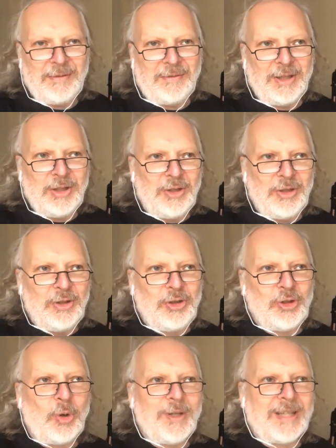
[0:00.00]
you
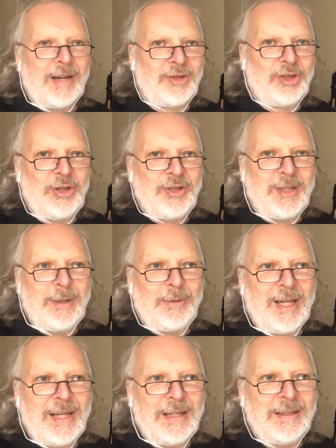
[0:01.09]
should always have security built
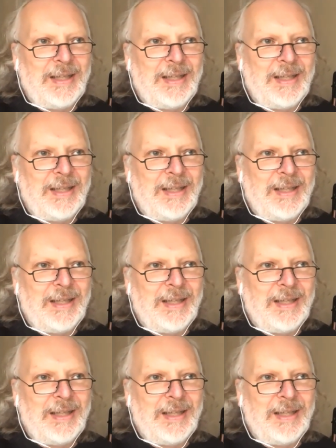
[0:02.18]
in,